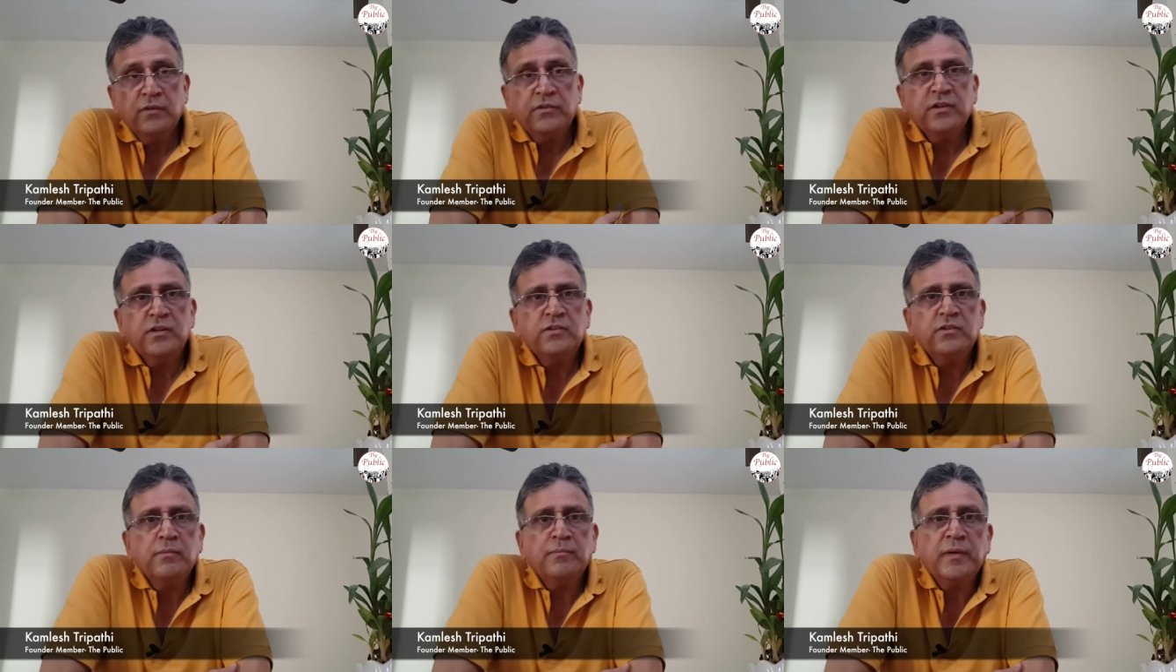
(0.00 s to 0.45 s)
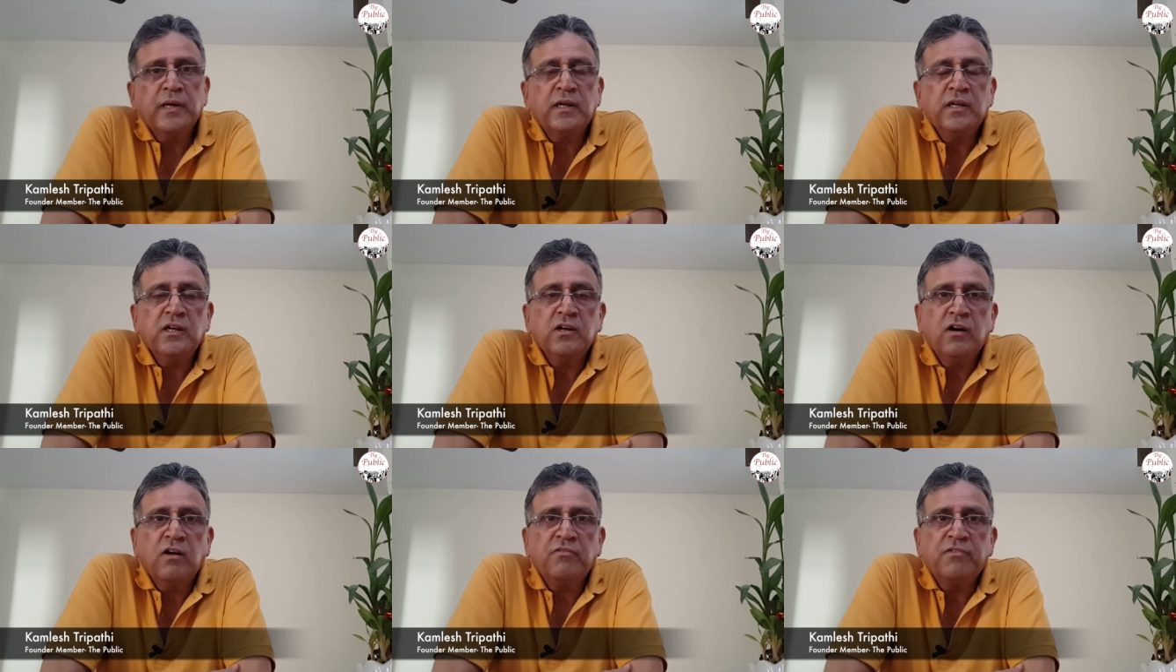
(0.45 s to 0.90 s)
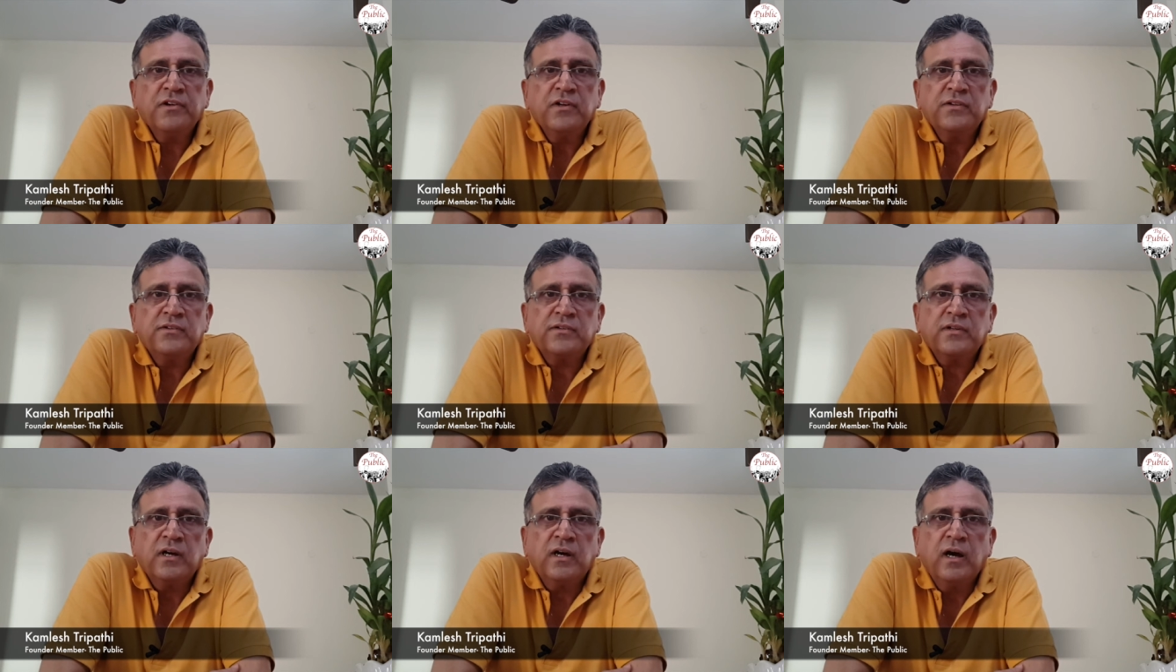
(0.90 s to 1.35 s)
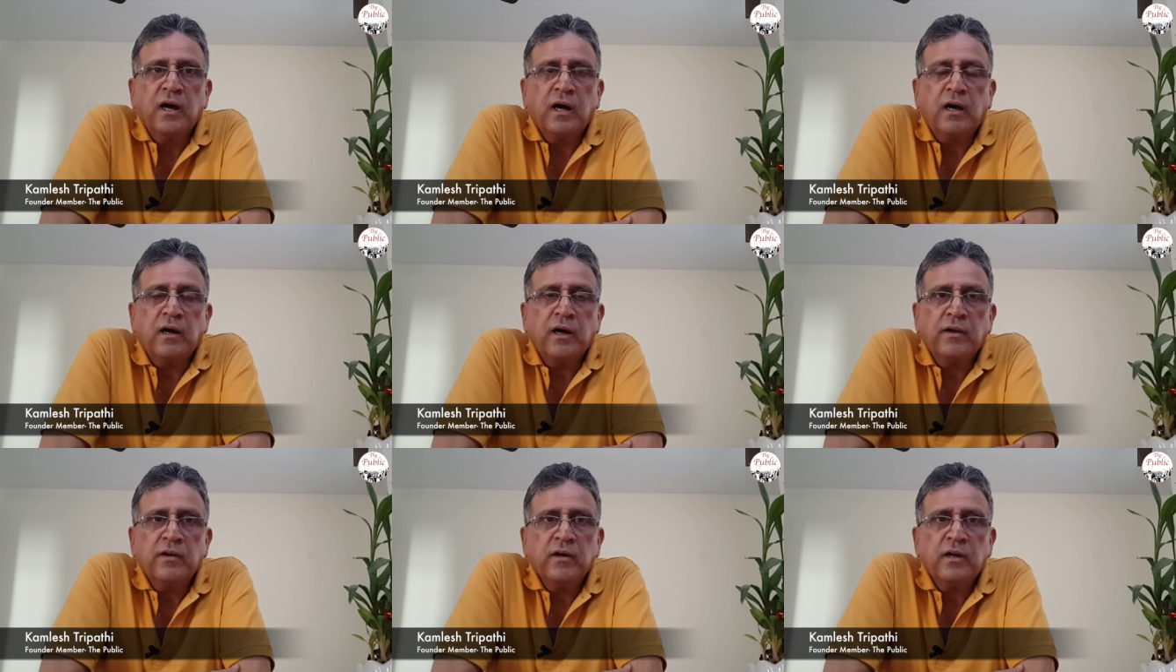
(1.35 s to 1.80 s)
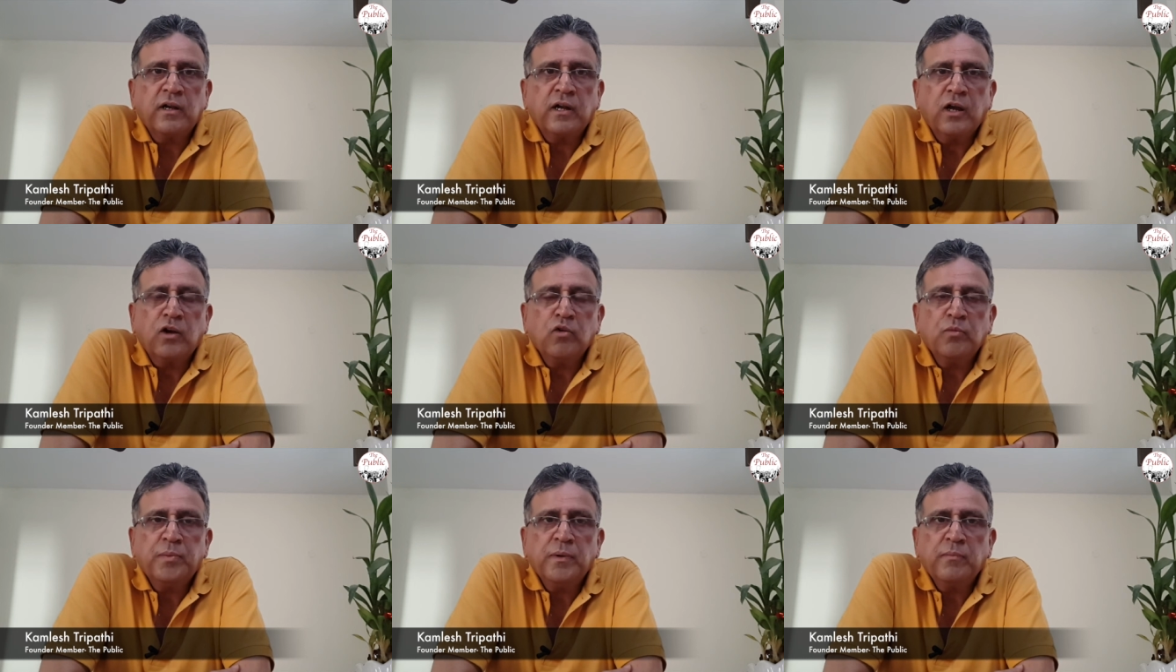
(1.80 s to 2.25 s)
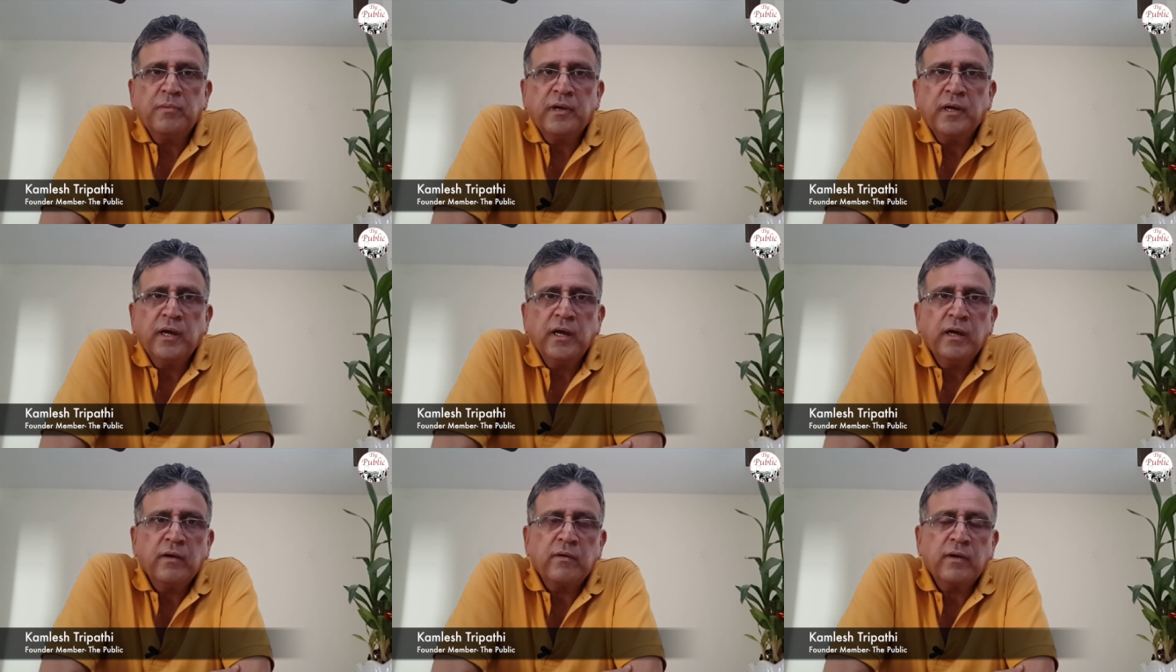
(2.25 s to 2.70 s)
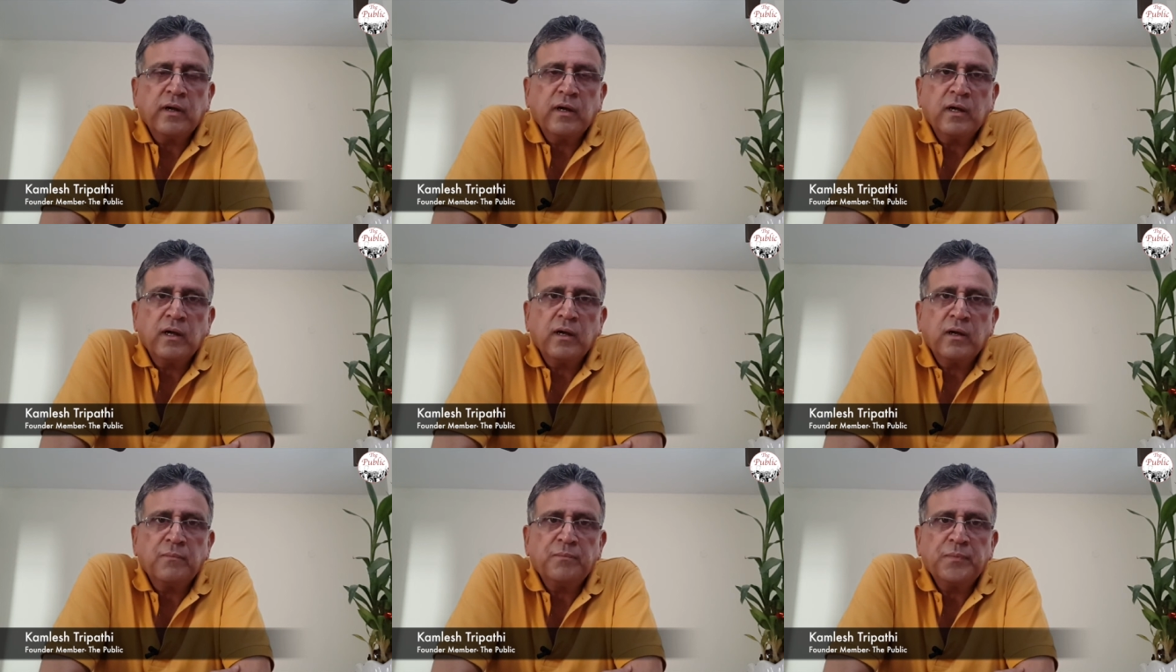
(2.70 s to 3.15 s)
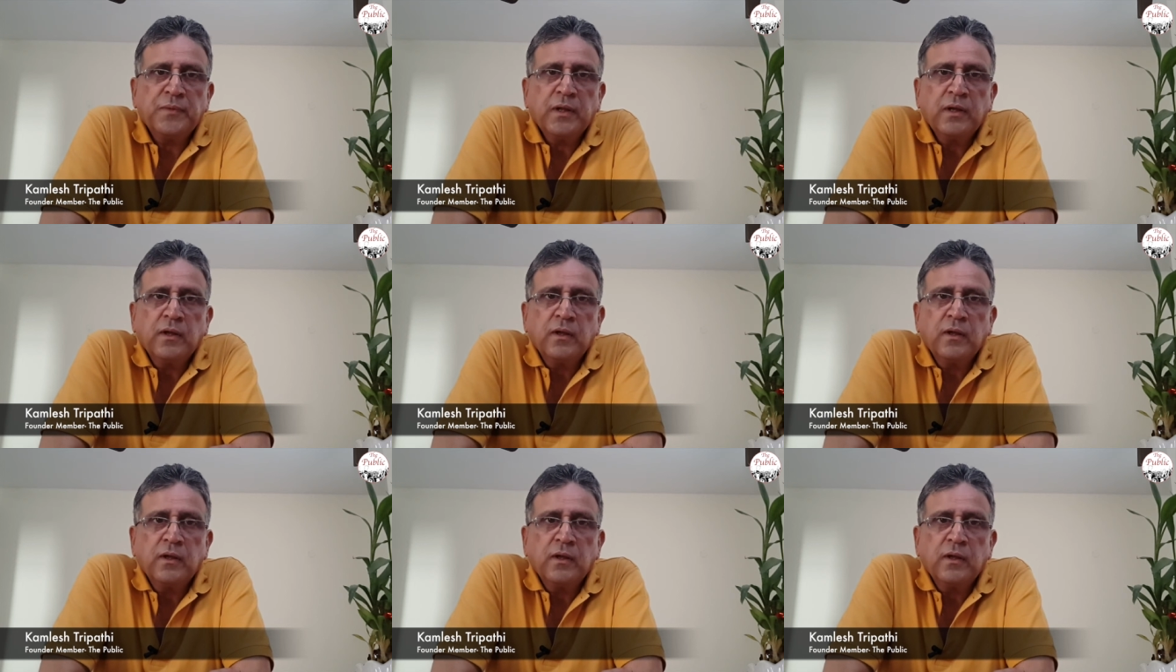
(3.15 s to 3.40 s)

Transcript: Since the beginning of his uh, career, Anupam Kher uh,